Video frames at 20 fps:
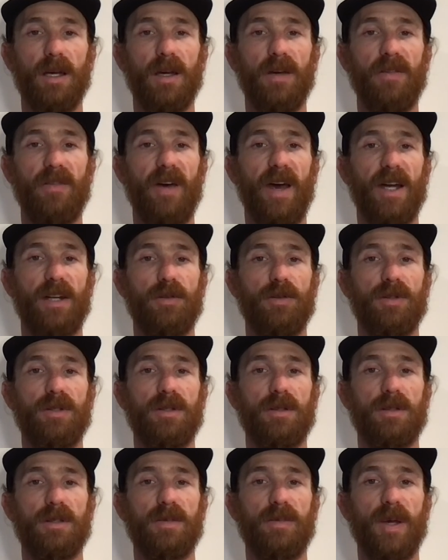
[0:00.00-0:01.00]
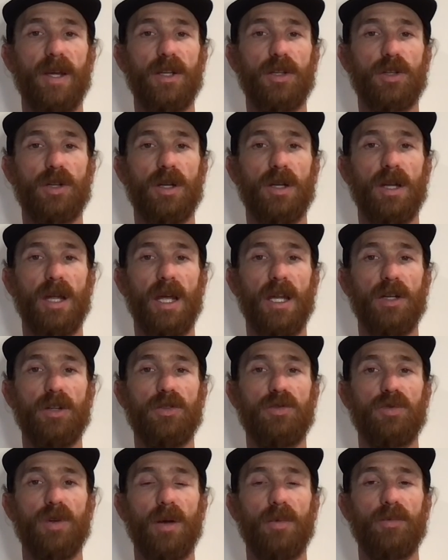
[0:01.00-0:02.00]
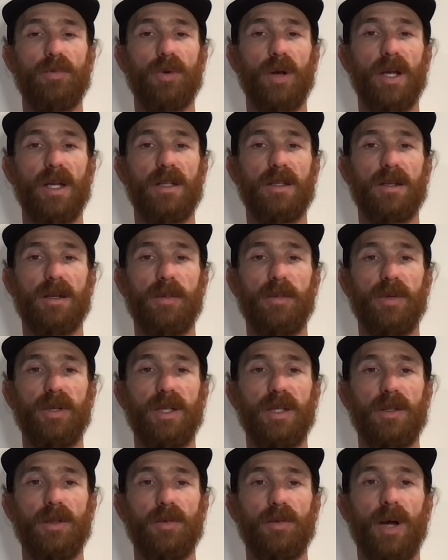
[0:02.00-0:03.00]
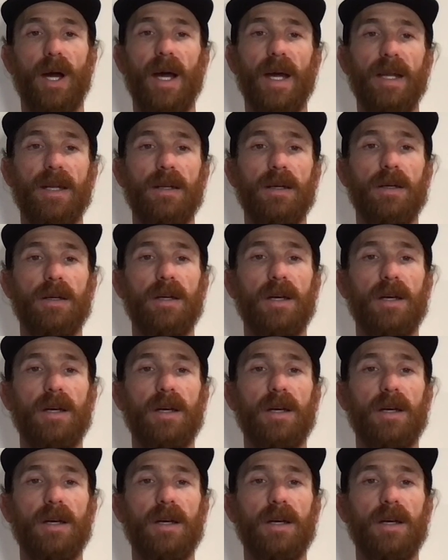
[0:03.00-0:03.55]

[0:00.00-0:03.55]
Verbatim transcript: Factory suspension and drum brakes complete the ride.